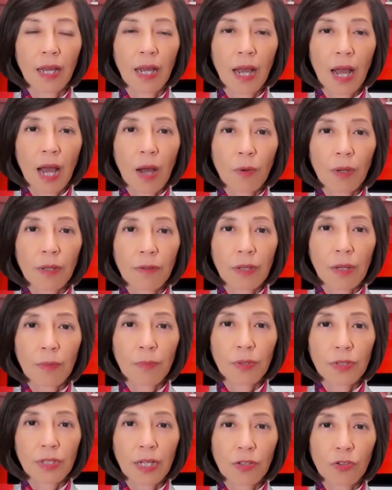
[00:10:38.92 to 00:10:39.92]
However,
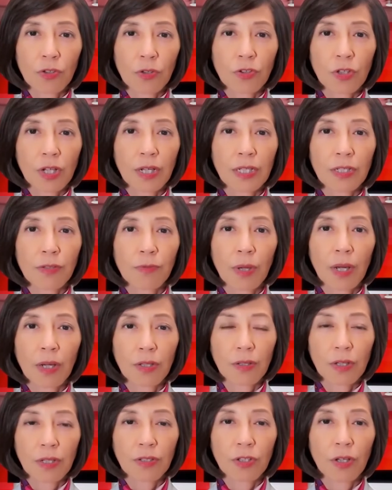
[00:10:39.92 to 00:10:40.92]
potential Chinese
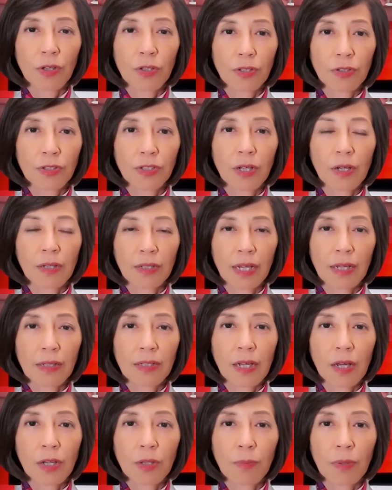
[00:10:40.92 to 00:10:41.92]
partners are concerned that
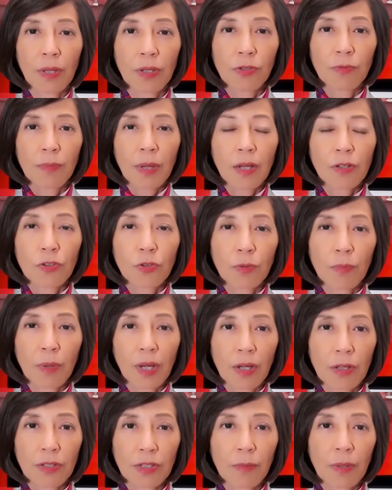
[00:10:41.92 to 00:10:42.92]
Zuckerberg's past
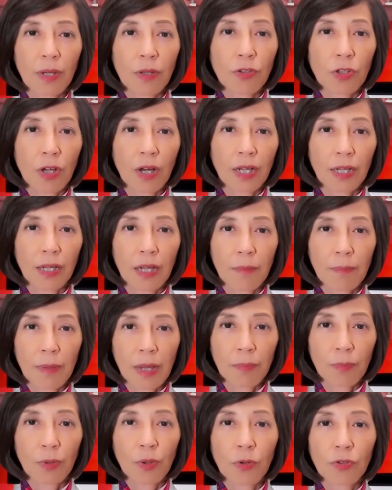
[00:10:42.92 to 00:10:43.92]
remarks about China may
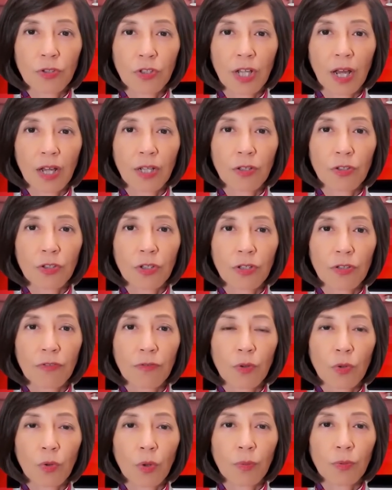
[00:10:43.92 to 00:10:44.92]
pose challenges
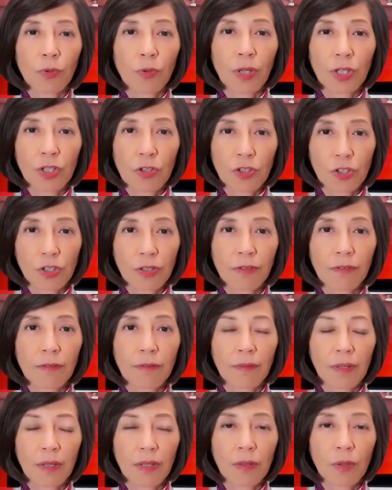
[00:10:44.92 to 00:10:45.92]
for cooperation.
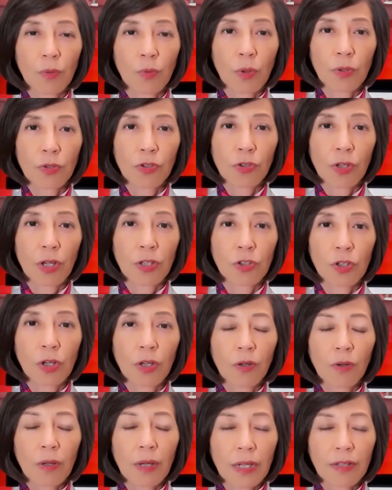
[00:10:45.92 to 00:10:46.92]
The Wall Street
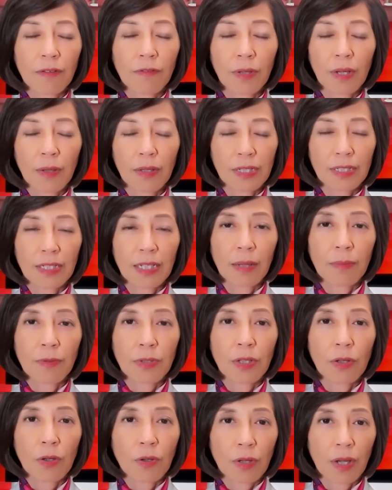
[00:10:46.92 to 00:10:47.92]
Journal is very
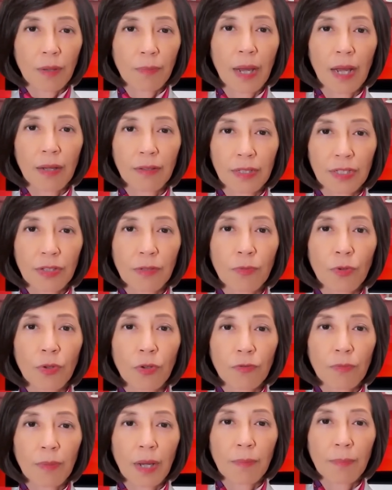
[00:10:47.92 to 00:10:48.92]
skeptical about this
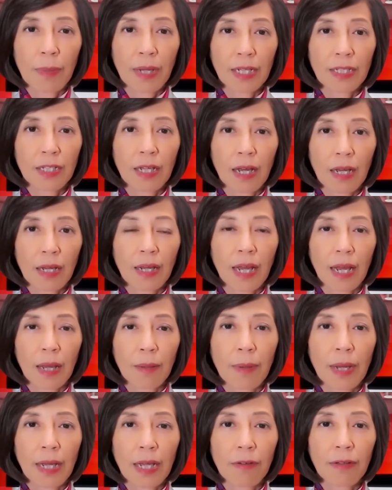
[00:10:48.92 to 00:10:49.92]
move by Meta,
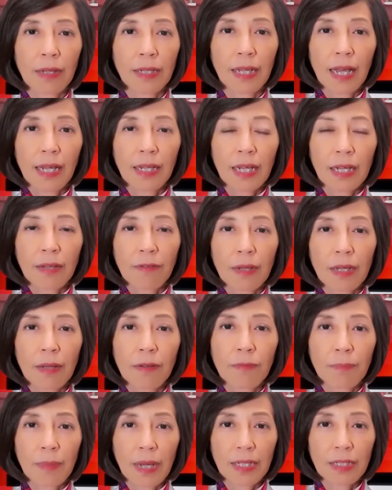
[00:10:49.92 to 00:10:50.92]
believing that even if
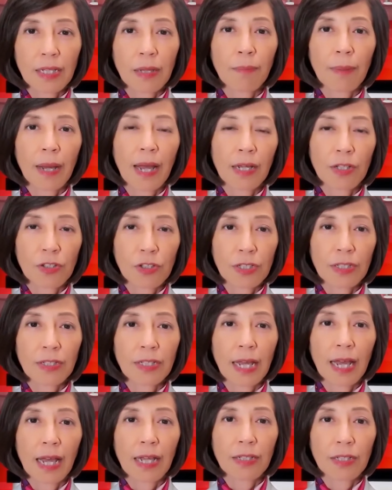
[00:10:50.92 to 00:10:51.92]
Meta manages
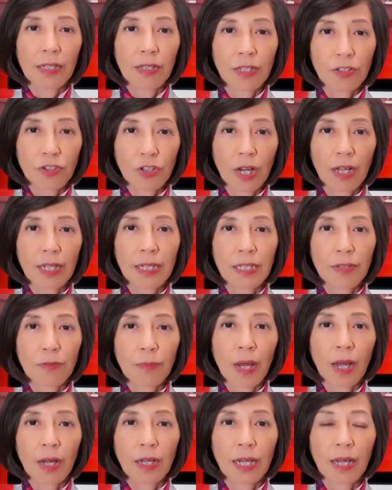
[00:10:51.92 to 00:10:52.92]
to enter the Chinese
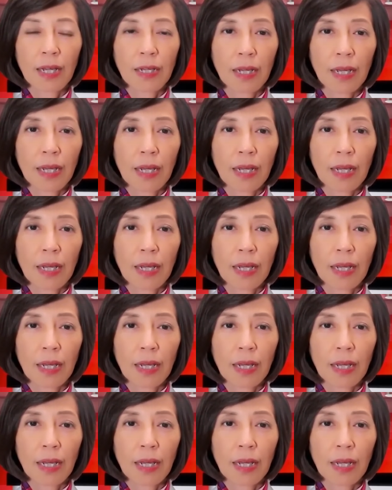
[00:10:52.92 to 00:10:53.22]
market,